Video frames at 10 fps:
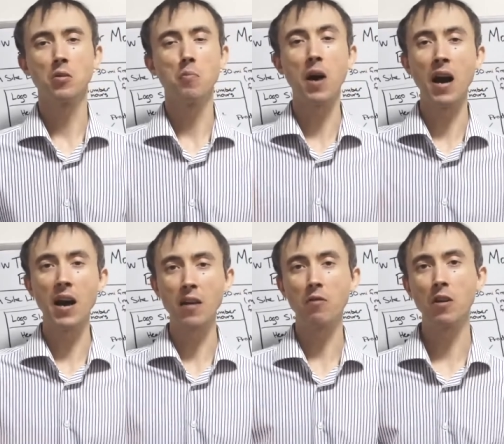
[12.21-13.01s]
to
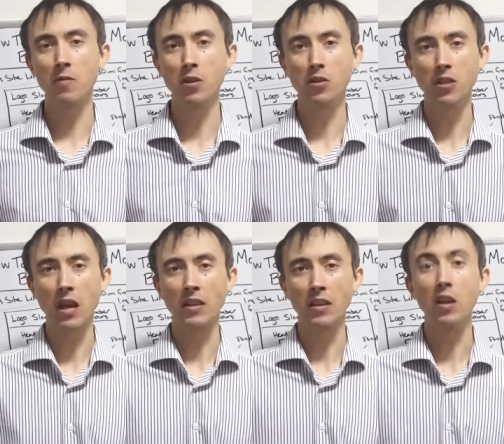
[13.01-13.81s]
buy whatever you're
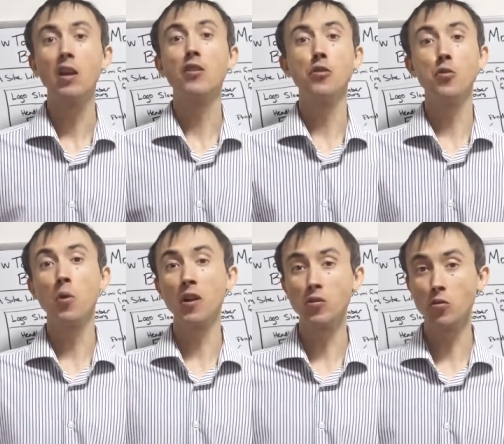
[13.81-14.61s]
selling, you
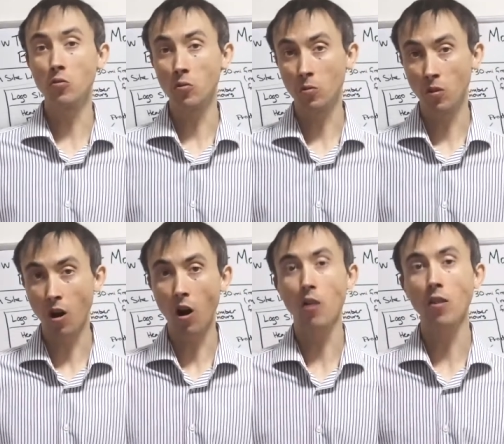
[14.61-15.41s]
want to do
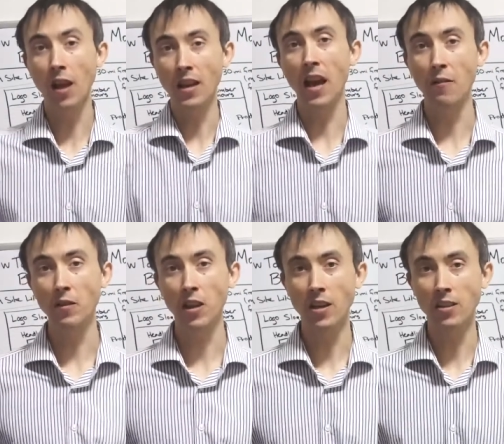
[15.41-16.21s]
online
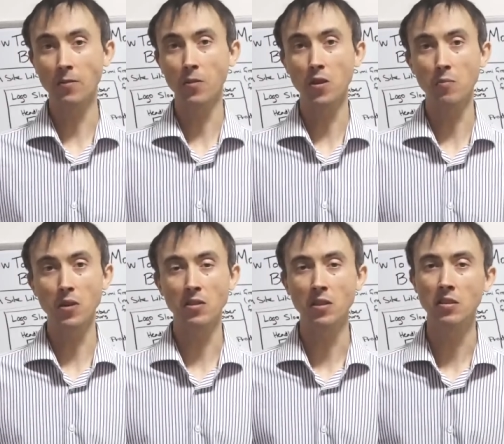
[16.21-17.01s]
advertising for your
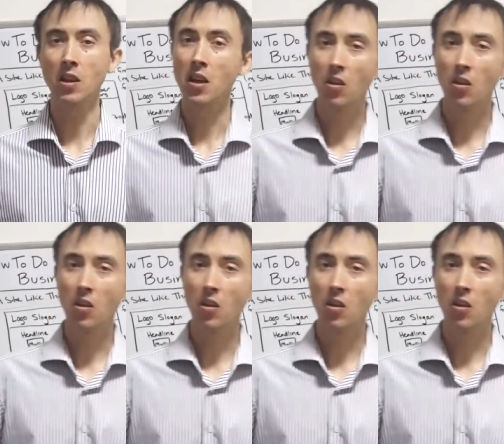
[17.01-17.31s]
business,